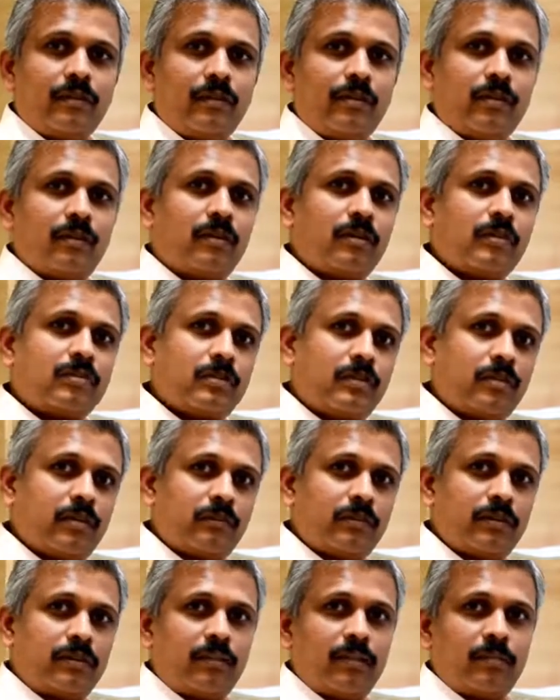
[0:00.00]
wrong side of
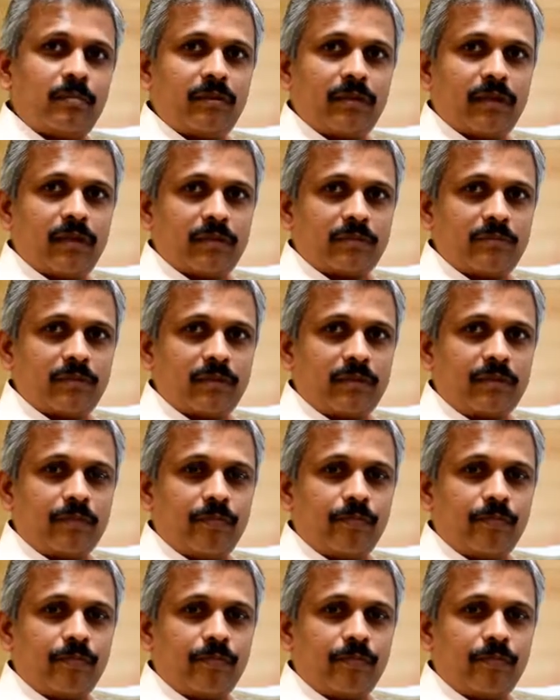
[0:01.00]
the treatment aspect.